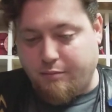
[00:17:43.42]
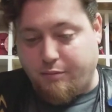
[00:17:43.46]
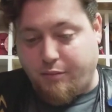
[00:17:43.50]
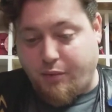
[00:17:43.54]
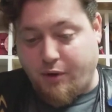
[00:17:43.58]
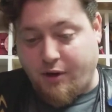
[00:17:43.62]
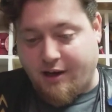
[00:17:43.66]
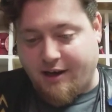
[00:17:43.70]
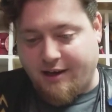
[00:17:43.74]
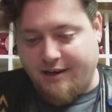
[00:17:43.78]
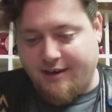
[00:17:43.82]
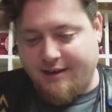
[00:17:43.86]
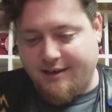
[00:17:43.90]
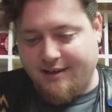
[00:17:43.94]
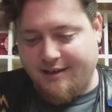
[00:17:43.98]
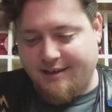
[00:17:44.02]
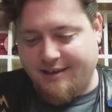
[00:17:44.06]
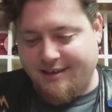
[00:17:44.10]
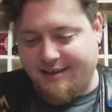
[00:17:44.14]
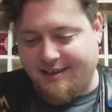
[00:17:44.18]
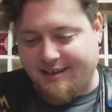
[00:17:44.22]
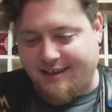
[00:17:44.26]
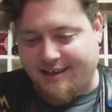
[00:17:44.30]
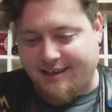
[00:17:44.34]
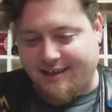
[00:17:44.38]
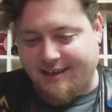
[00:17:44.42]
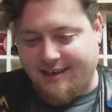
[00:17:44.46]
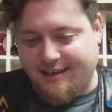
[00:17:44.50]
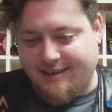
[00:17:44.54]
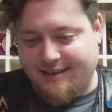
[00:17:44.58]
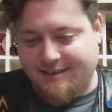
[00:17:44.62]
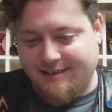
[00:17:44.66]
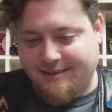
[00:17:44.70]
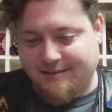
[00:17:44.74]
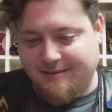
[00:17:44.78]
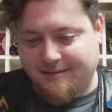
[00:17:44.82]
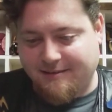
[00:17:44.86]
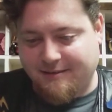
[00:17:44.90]
But, yeah.
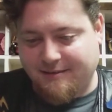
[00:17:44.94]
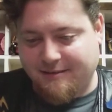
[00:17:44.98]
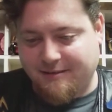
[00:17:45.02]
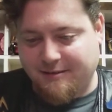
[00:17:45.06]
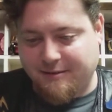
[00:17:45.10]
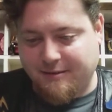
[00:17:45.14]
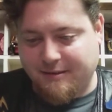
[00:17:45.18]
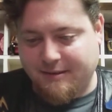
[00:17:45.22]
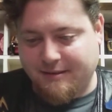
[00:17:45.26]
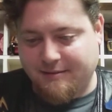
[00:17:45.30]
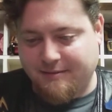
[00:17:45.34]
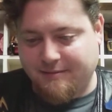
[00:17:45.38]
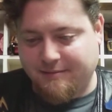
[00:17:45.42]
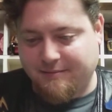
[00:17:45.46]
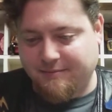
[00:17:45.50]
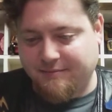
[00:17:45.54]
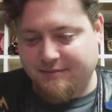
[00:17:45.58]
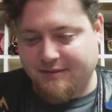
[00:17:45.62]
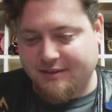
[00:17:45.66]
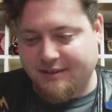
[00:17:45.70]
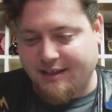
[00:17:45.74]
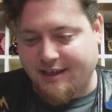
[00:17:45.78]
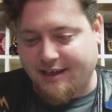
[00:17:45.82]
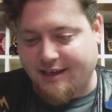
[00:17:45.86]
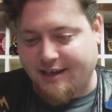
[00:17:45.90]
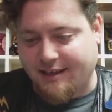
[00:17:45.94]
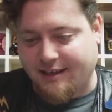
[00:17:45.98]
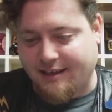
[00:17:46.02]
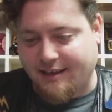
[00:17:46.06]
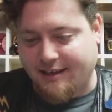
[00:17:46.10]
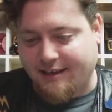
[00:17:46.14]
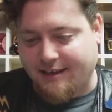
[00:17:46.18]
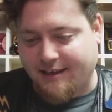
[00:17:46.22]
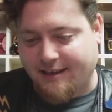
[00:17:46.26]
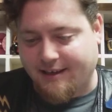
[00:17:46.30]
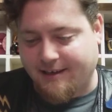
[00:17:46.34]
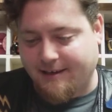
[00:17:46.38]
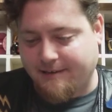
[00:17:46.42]

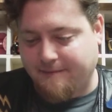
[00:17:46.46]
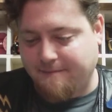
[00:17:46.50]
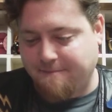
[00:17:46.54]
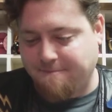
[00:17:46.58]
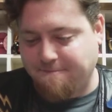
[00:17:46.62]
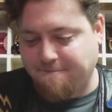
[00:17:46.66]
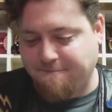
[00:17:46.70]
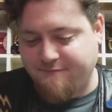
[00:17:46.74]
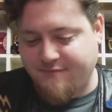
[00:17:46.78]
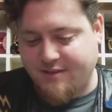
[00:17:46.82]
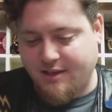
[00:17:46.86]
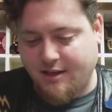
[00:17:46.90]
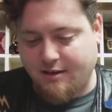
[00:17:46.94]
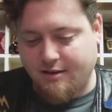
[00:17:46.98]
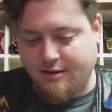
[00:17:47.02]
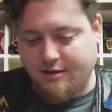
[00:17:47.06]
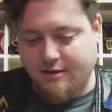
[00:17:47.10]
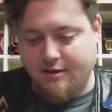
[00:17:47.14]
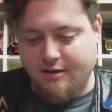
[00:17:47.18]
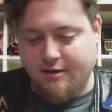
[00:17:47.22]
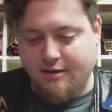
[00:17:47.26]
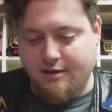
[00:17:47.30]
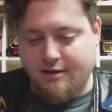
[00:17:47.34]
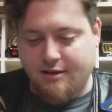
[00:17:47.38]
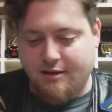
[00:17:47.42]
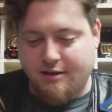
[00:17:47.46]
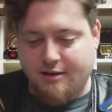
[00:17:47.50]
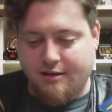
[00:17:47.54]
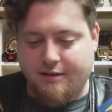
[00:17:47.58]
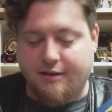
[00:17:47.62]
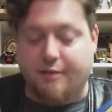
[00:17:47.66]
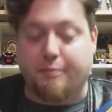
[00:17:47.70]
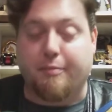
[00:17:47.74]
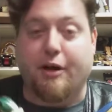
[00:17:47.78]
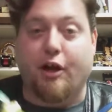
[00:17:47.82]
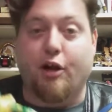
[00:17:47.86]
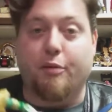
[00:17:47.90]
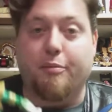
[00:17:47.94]
The
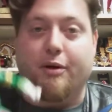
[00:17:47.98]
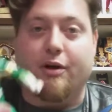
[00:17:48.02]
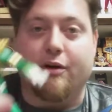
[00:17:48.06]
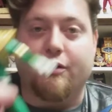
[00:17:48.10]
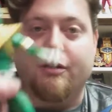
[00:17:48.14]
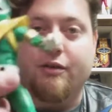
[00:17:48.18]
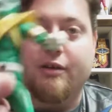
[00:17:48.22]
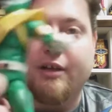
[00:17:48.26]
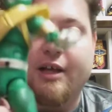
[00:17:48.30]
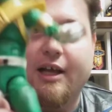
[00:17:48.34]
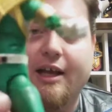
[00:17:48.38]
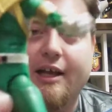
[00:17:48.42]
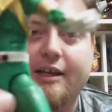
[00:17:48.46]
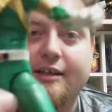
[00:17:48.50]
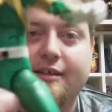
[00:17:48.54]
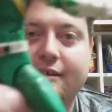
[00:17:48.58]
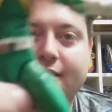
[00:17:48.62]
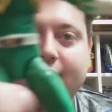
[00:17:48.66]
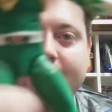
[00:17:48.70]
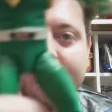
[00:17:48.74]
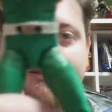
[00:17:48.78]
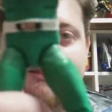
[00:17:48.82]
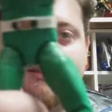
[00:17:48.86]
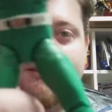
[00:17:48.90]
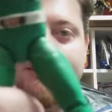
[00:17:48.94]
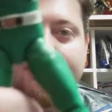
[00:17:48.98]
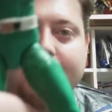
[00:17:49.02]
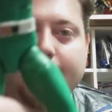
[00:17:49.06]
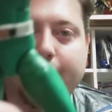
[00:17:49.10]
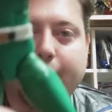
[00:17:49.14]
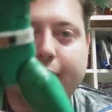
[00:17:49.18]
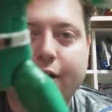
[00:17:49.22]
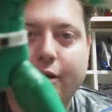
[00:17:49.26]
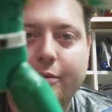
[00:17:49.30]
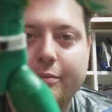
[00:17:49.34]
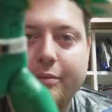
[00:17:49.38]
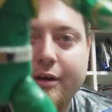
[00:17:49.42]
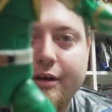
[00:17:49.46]
belt buckle, guys. The
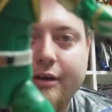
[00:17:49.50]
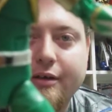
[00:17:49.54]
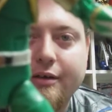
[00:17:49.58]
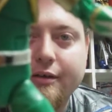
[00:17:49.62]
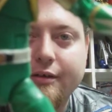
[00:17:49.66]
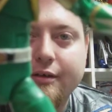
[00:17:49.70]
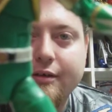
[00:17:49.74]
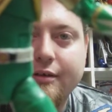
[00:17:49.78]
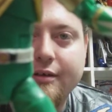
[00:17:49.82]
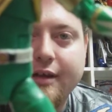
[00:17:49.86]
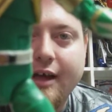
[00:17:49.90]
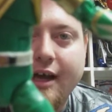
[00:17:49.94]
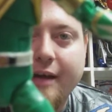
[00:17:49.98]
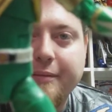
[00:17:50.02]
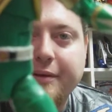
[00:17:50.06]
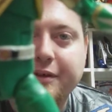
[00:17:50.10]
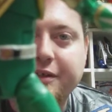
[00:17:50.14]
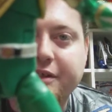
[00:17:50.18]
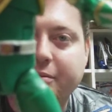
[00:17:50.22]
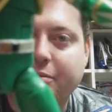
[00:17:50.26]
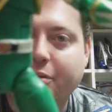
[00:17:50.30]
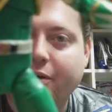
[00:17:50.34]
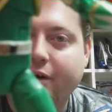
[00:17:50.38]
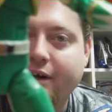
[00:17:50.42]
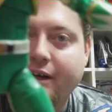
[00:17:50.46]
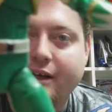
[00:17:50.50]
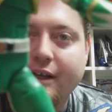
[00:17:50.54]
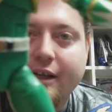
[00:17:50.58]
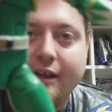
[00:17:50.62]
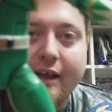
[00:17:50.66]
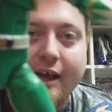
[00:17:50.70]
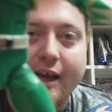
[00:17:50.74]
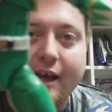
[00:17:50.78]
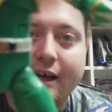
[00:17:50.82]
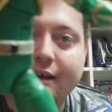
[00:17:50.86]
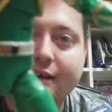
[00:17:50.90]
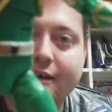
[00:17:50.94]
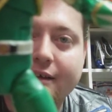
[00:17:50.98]
belt buckle. I'm disappointed in
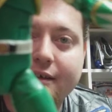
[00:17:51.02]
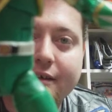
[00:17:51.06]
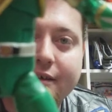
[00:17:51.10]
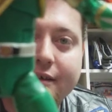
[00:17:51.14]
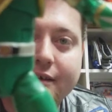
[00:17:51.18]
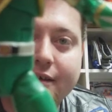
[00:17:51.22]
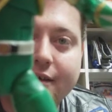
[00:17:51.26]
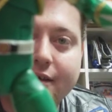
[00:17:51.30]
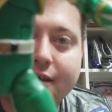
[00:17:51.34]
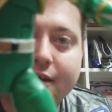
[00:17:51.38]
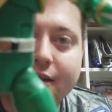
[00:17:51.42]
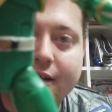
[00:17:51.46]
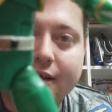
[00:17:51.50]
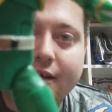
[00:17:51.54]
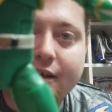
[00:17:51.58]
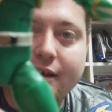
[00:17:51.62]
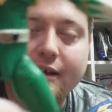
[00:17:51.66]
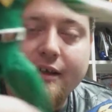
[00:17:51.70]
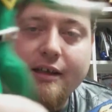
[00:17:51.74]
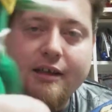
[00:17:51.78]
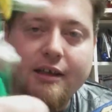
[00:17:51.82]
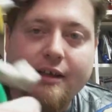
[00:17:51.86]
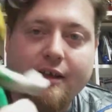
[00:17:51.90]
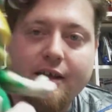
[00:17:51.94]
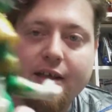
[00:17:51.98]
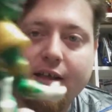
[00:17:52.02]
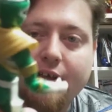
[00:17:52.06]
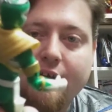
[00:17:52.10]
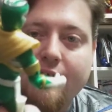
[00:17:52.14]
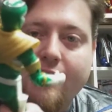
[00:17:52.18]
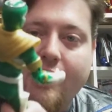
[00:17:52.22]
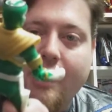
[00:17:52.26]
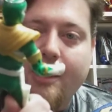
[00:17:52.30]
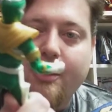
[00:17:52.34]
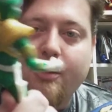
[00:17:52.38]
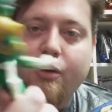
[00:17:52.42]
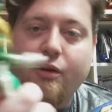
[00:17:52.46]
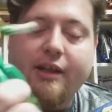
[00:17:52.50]
that.
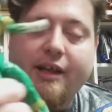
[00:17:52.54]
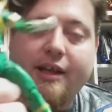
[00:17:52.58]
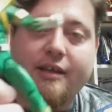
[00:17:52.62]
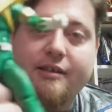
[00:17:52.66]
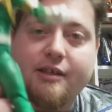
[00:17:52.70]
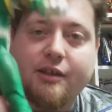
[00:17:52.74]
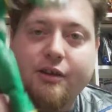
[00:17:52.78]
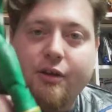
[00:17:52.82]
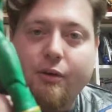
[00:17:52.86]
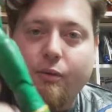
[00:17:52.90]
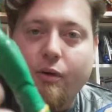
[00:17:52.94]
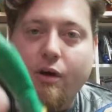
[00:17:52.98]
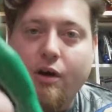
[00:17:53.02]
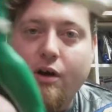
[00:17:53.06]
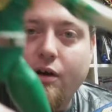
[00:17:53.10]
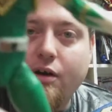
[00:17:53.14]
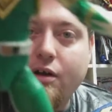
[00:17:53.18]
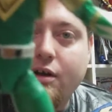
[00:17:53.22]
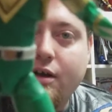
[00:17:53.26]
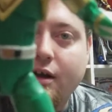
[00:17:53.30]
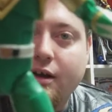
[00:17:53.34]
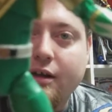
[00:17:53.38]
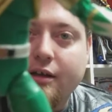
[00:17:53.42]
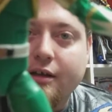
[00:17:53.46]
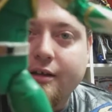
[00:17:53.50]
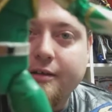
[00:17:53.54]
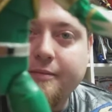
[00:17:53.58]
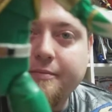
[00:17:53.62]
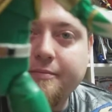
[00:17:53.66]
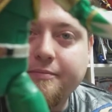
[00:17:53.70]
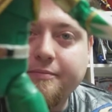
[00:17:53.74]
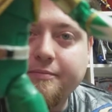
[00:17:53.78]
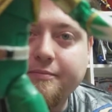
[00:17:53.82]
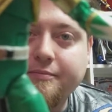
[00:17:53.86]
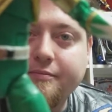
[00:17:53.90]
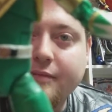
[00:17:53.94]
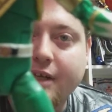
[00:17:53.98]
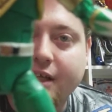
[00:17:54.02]
Not only is it the wrong color,
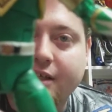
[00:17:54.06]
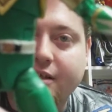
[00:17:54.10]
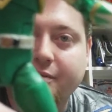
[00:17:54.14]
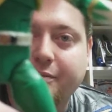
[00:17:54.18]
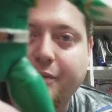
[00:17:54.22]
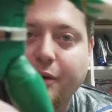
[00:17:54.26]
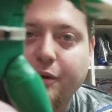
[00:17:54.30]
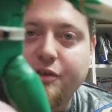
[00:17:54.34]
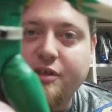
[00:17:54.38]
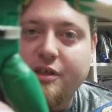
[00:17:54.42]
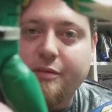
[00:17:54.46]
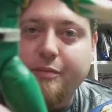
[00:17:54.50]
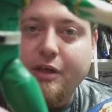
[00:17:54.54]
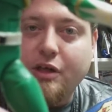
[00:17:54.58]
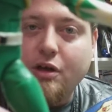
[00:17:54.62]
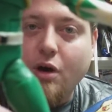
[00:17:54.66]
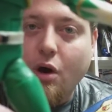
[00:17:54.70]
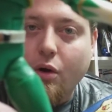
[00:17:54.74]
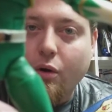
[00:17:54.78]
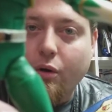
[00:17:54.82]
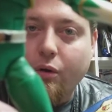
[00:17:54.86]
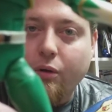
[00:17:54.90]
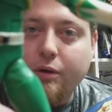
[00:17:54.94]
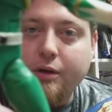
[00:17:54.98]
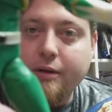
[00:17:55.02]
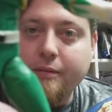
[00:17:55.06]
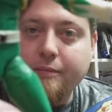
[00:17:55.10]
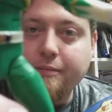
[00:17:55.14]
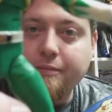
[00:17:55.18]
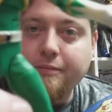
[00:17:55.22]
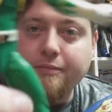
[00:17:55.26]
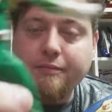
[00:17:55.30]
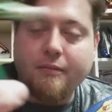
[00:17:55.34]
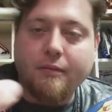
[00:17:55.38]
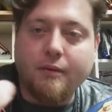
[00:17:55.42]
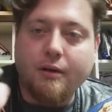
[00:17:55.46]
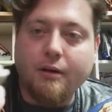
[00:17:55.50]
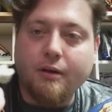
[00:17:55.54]
it's supposed to be gold,
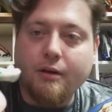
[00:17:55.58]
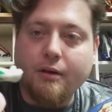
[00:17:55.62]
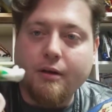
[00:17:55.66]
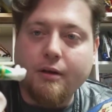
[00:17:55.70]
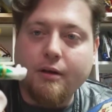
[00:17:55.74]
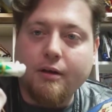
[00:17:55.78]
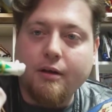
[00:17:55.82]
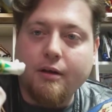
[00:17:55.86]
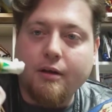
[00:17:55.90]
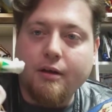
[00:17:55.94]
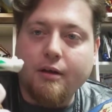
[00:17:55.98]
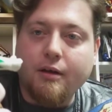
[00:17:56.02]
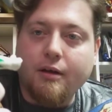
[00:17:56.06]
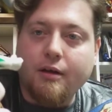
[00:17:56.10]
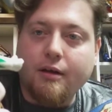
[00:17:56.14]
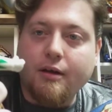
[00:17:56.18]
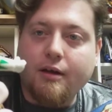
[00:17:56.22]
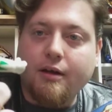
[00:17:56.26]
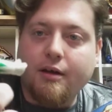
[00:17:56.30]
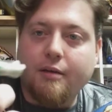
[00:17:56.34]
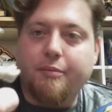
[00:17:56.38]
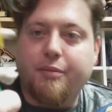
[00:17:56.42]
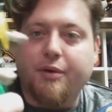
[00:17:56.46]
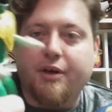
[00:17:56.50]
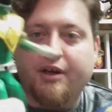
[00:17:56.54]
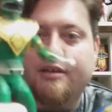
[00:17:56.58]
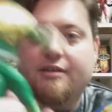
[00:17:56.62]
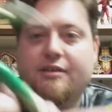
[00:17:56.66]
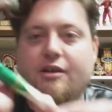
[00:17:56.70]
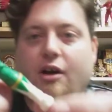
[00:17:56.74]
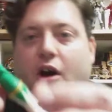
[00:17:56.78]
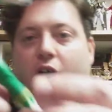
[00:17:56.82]
but it's